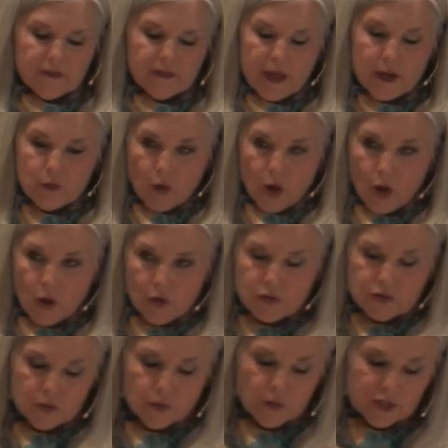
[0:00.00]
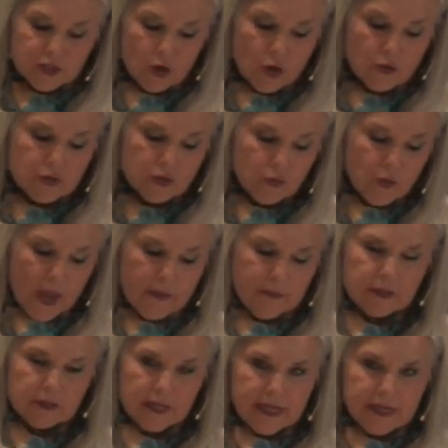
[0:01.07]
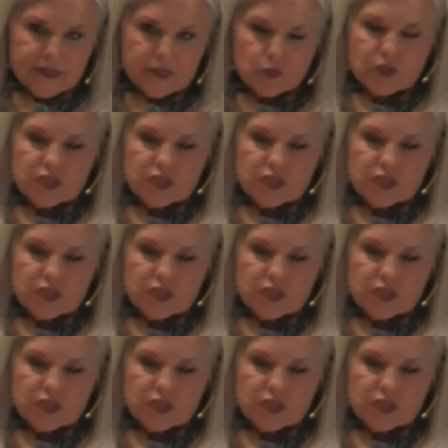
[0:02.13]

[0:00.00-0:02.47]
They rose and returned to Ramah, ladies,